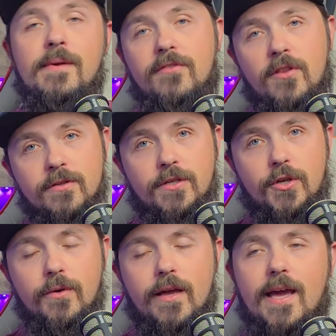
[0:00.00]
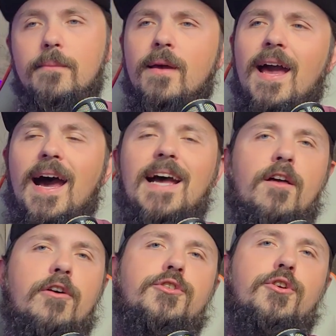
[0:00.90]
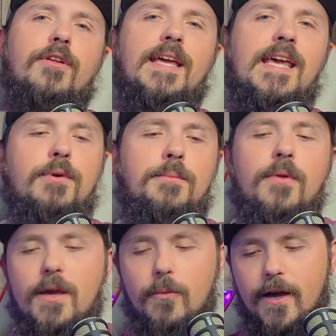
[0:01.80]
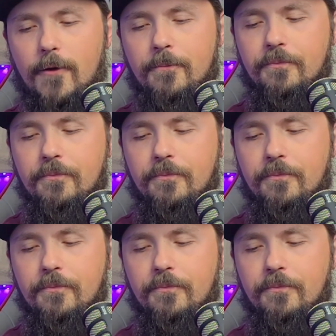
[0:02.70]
even though it's a new game, I thought surely it would play well.